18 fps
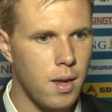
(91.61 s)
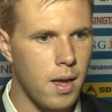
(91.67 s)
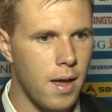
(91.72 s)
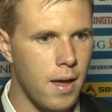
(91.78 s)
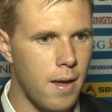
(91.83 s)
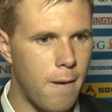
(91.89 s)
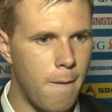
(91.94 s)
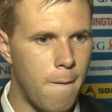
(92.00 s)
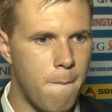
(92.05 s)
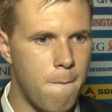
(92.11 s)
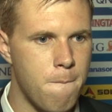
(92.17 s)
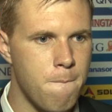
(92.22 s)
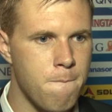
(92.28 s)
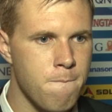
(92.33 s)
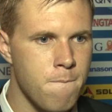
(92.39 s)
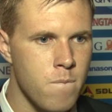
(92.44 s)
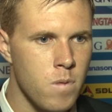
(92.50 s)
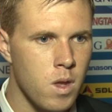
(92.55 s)

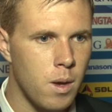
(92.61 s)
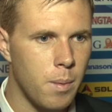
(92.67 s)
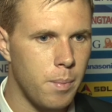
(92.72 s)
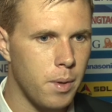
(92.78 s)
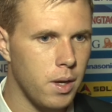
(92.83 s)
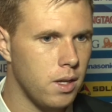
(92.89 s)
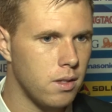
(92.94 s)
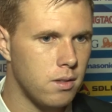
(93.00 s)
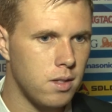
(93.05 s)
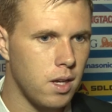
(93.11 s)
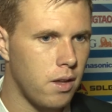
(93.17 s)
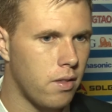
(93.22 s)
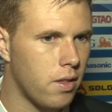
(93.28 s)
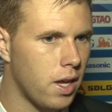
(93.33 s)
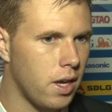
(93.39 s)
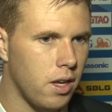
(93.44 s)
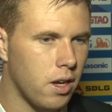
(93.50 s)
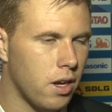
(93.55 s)
But in saying
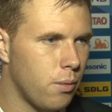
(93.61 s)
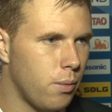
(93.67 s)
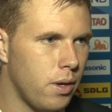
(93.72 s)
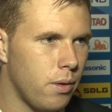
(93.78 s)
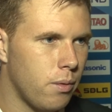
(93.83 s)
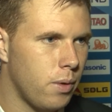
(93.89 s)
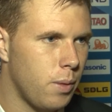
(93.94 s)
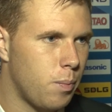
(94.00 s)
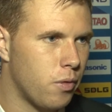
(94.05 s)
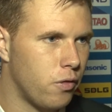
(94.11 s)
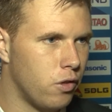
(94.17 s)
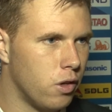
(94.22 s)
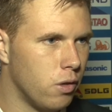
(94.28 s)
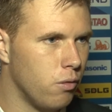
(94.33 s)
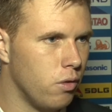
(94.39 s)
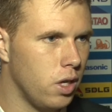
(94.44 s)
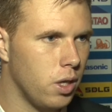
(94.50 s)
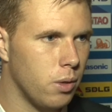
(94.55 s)
that, we
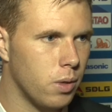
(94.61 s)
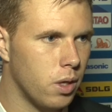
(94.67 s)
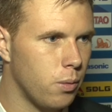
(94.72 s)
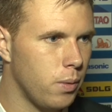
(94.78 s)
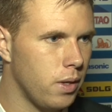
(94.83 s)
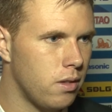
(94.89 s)
performed really well.